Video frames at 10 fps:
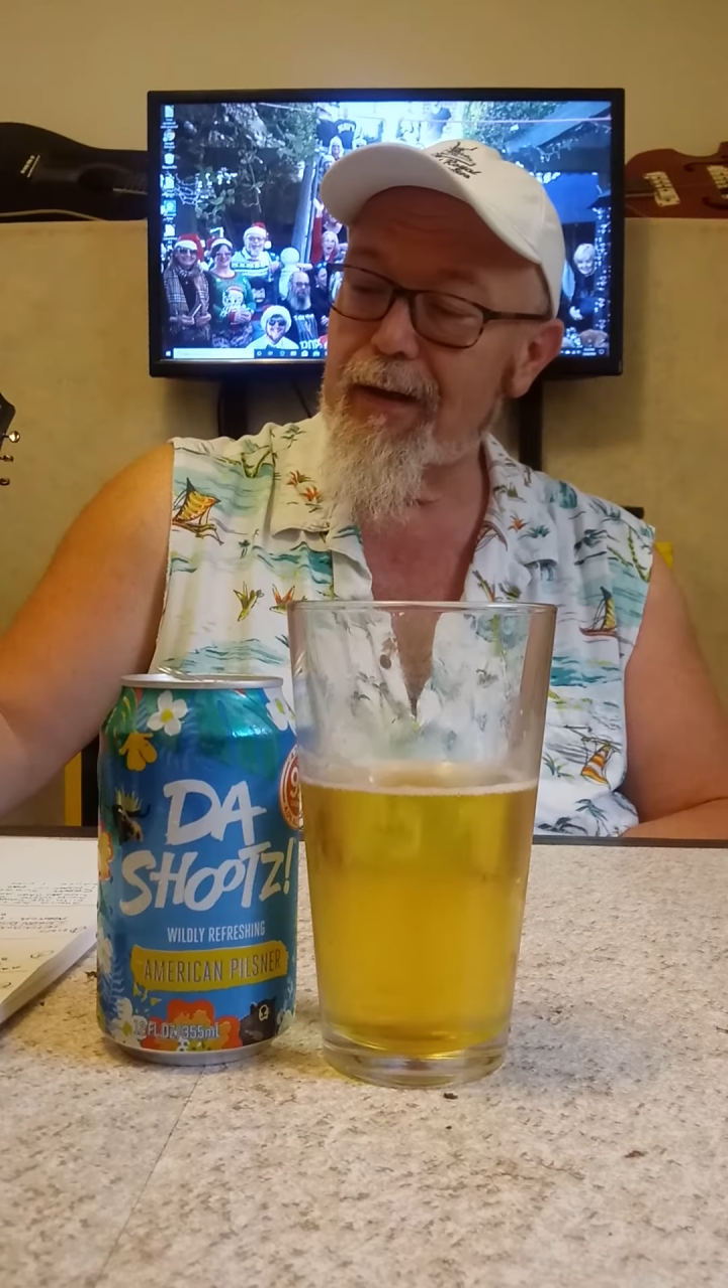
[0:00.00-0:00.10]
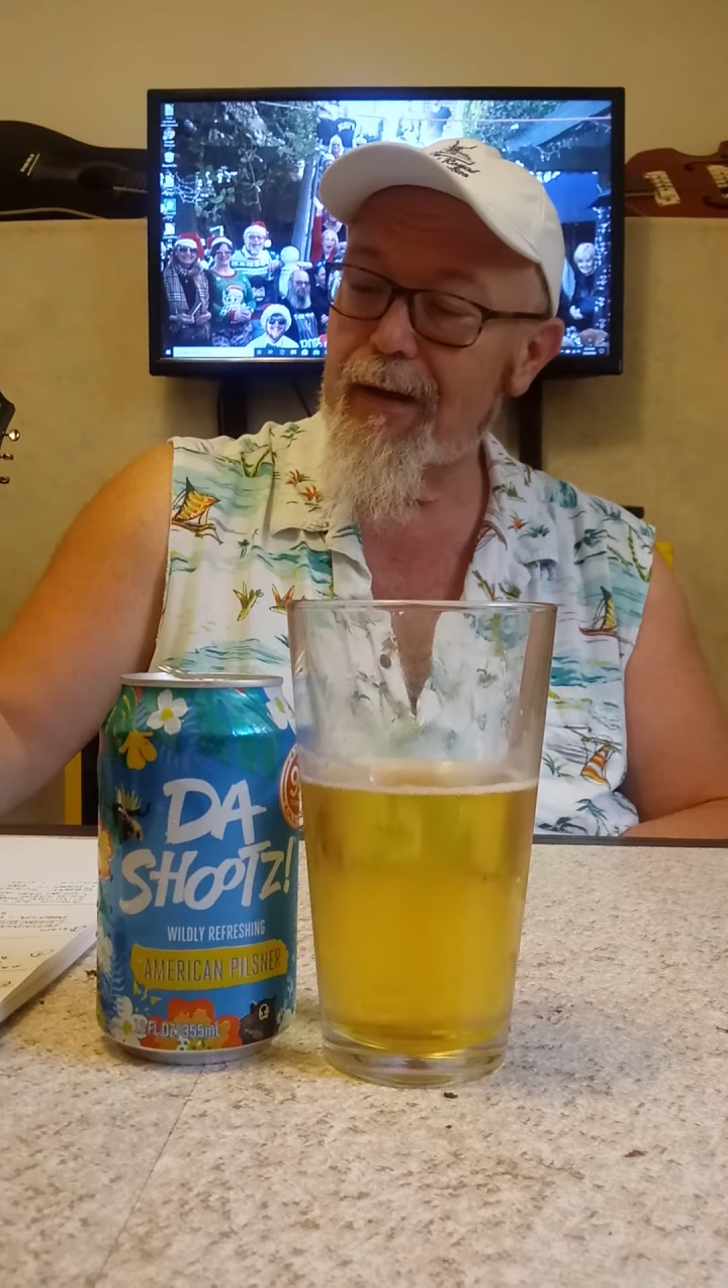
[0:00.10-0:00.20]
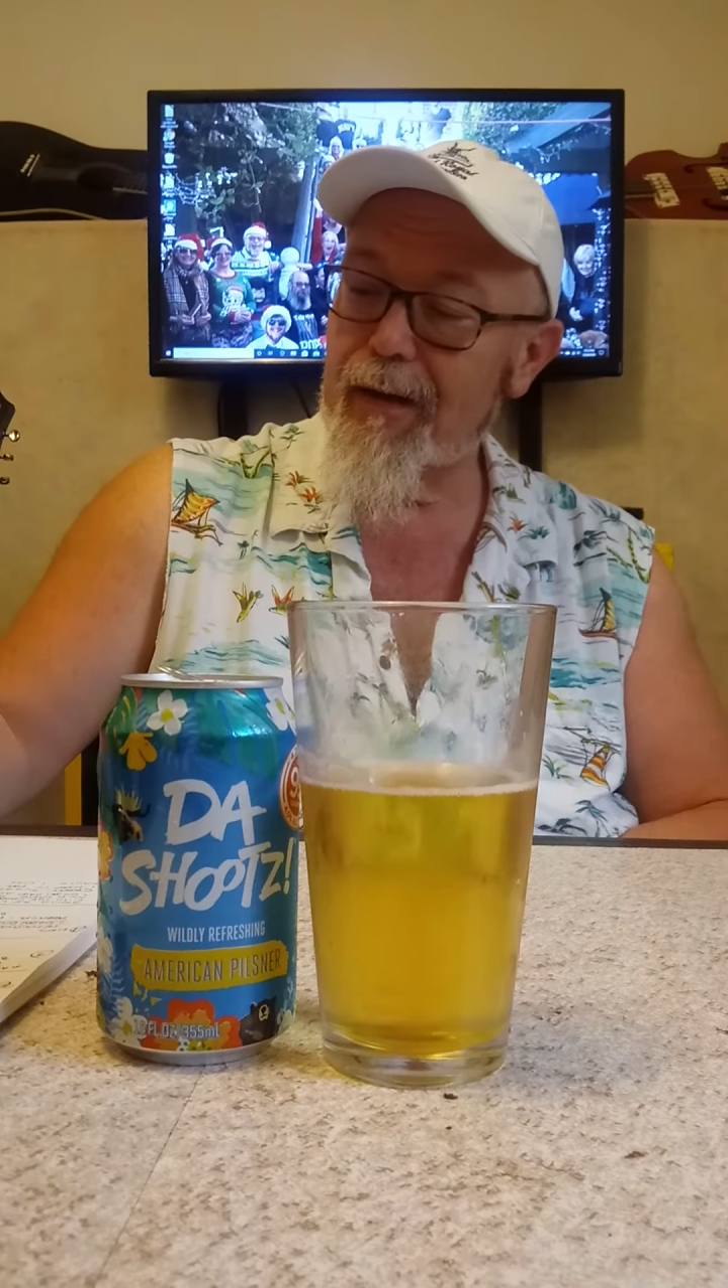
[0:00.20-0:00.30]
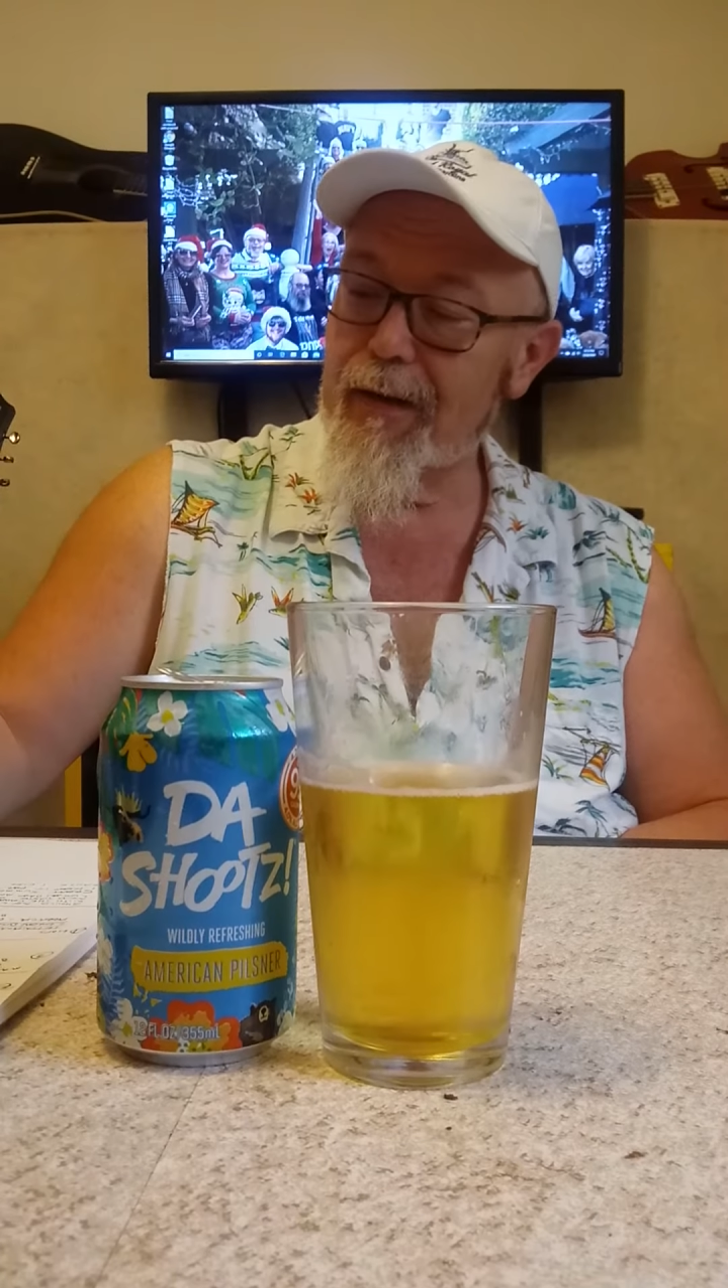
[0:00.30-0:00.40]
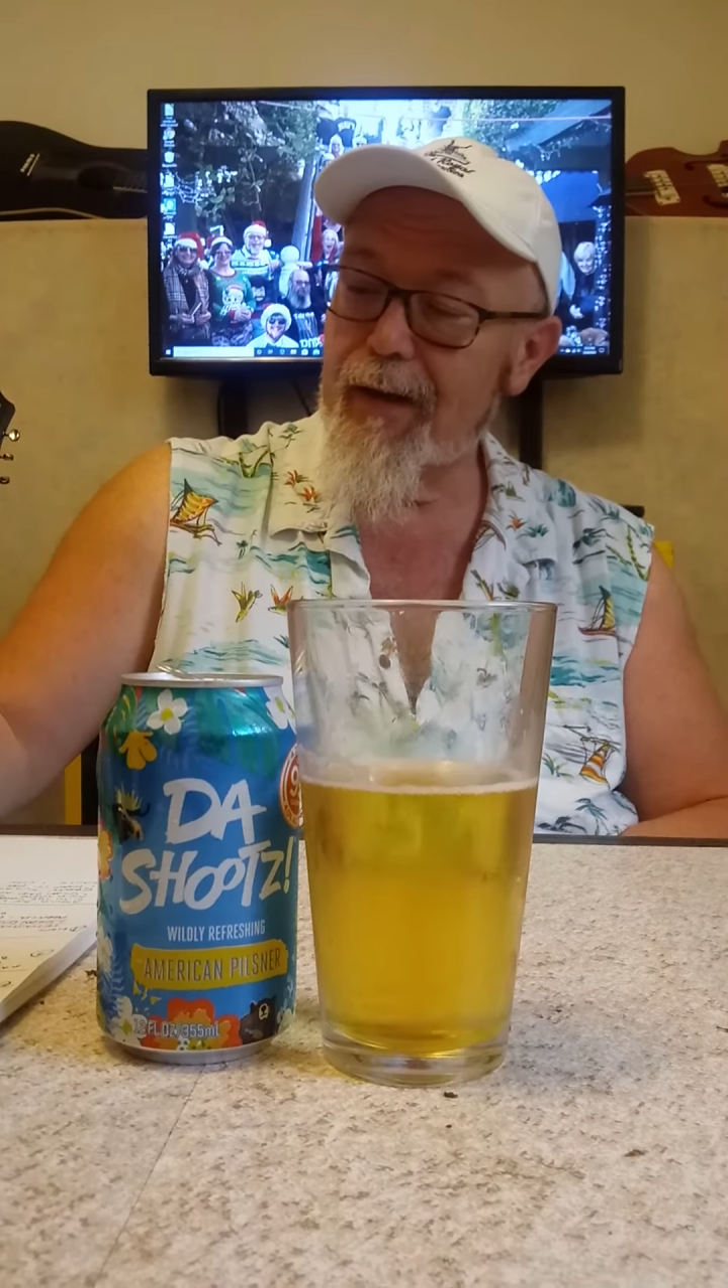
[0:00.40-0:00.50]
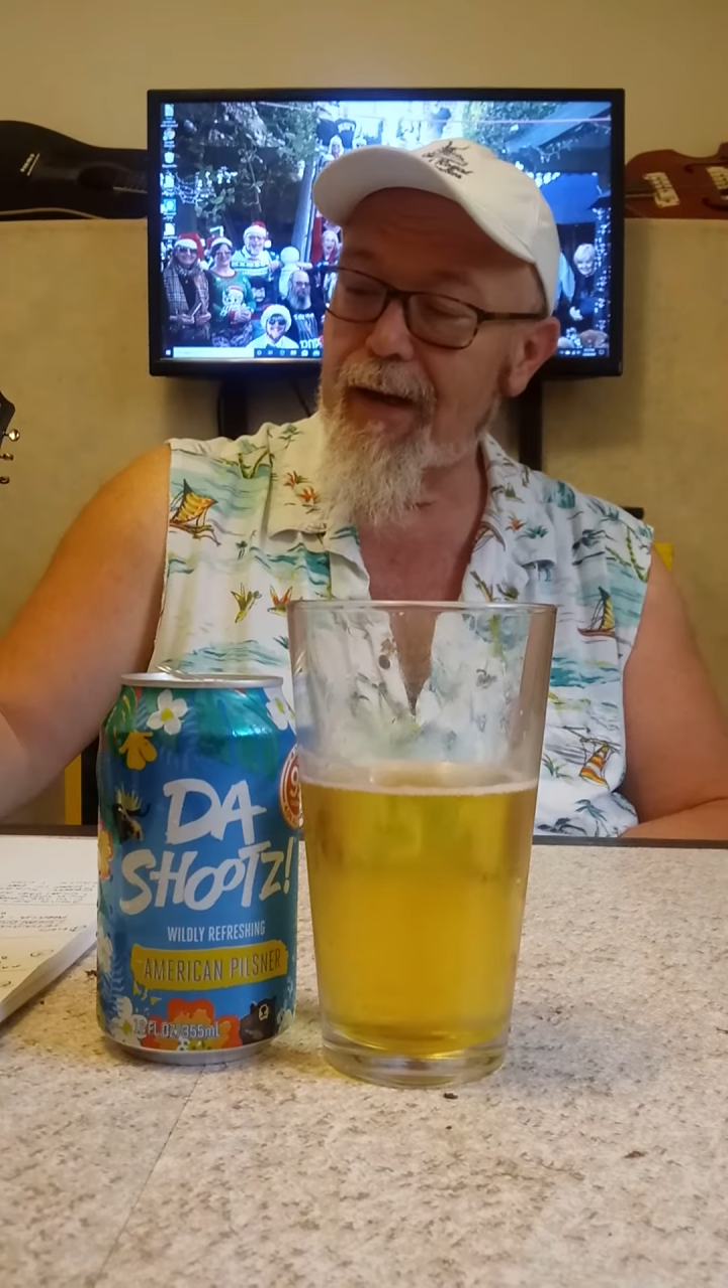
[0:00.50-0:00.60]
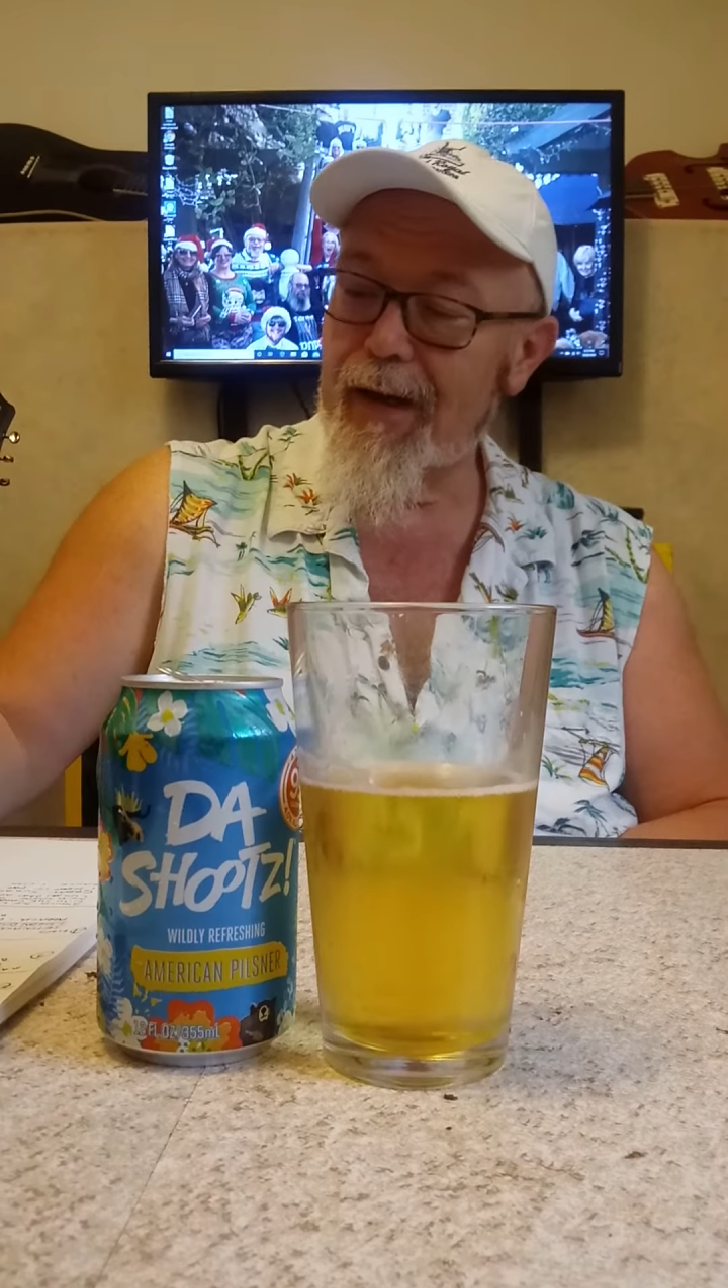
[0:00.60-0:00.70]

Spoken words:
color,